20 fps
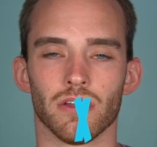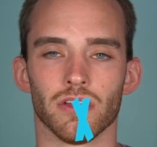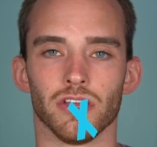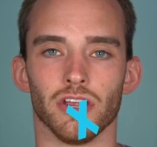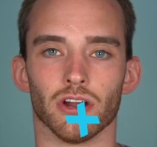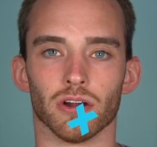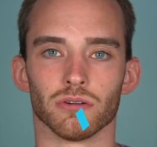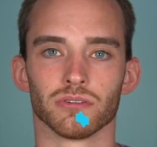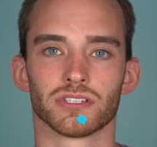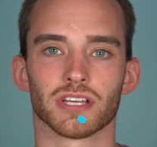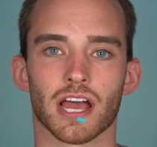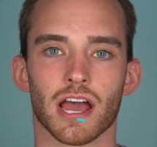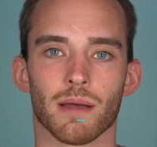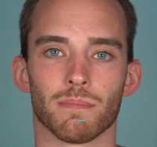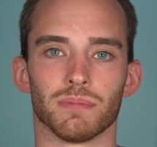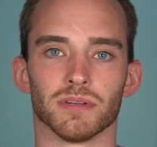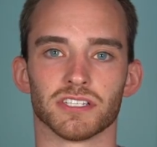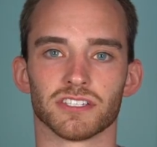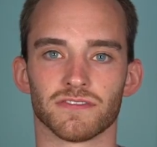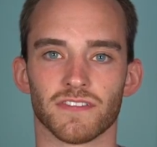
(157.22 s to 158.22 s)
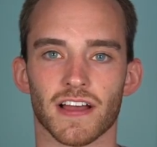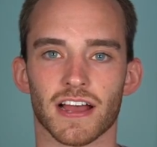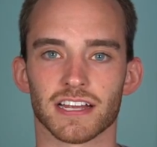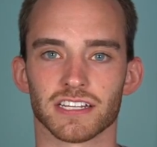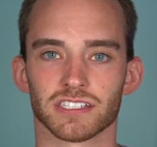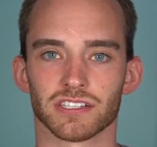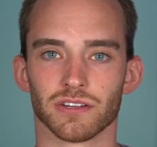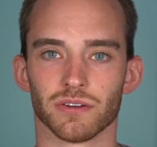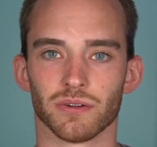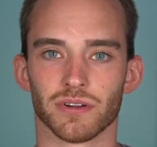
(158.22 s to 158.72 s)
Eeros app is
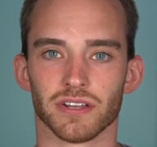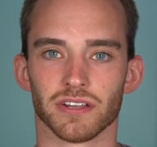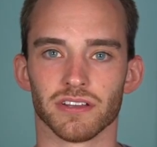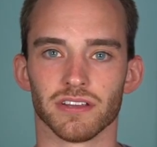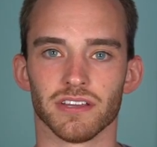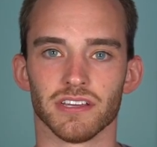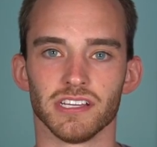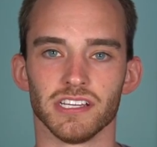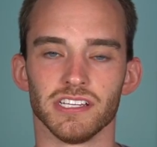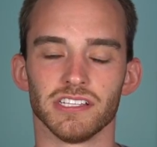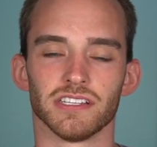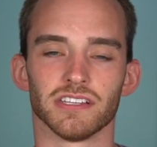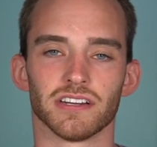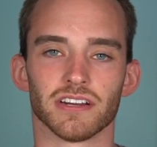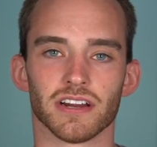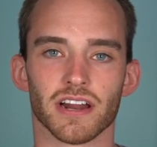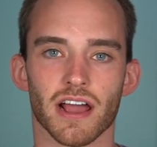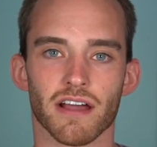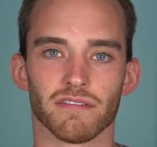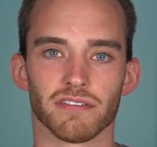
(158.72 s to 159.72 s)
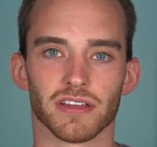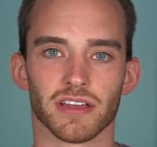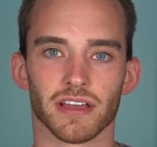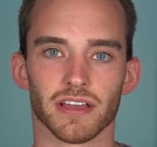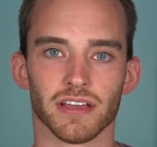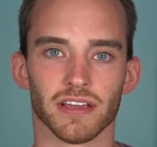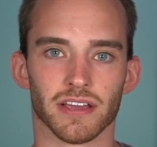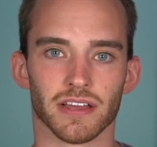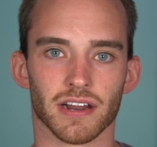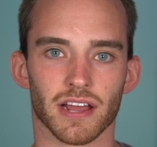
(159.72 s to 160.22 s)
fast loading, easy to
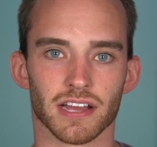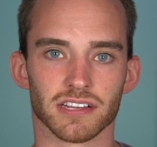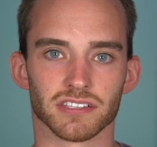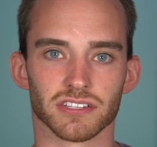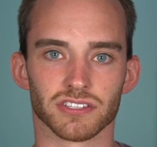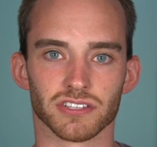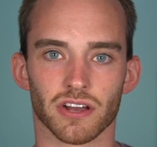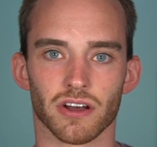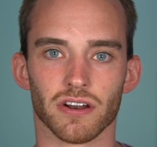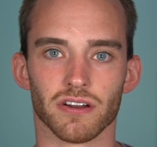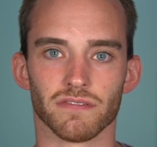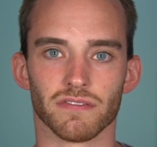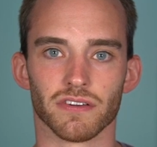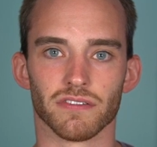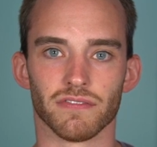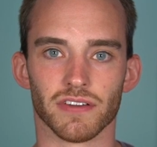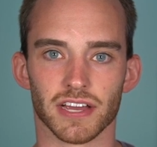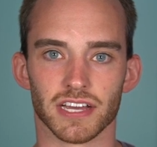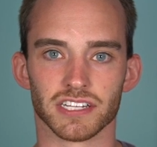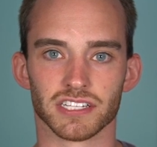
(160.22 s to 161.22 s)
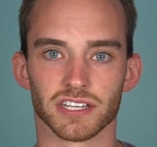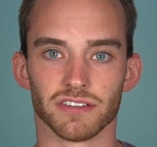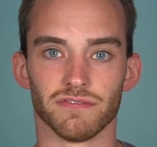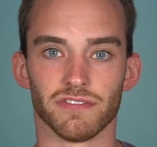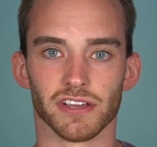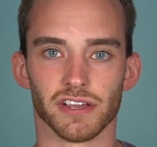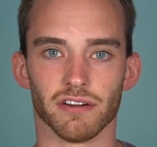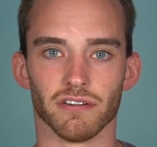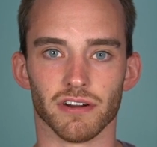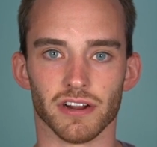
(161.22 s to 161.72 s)
navigate, and has a ton of advanced
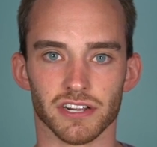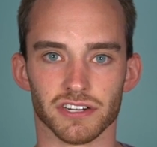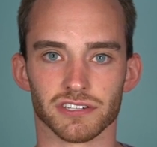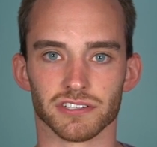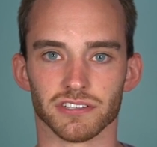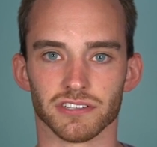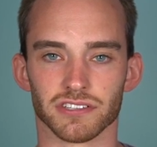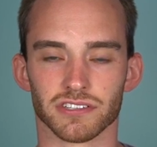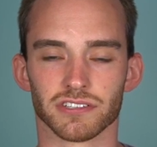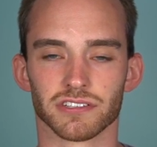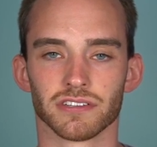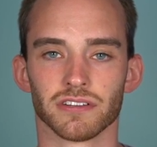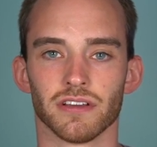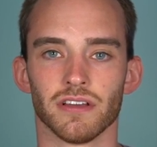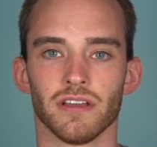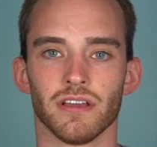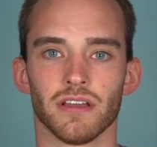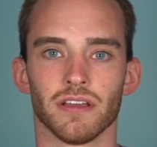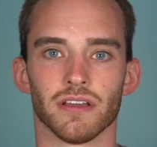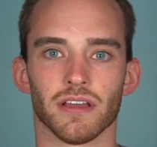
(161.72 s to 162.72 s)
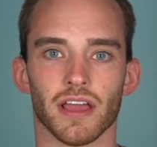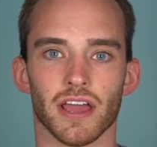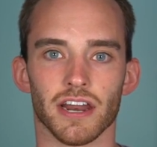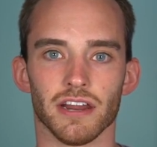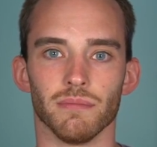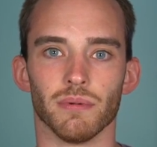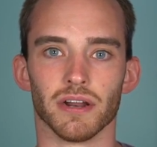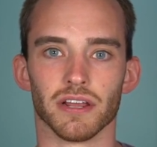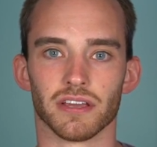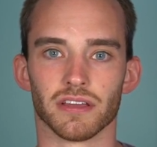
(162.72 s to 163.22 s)
configurations.
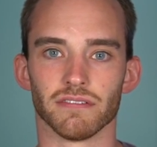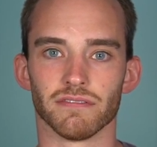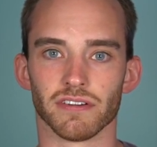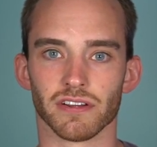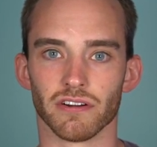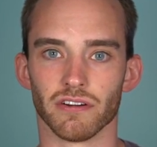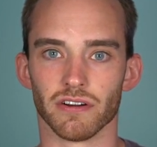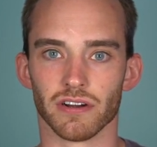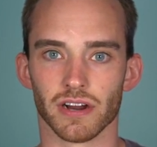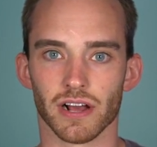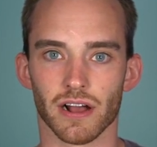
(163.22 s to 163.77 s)
Anybody can figure it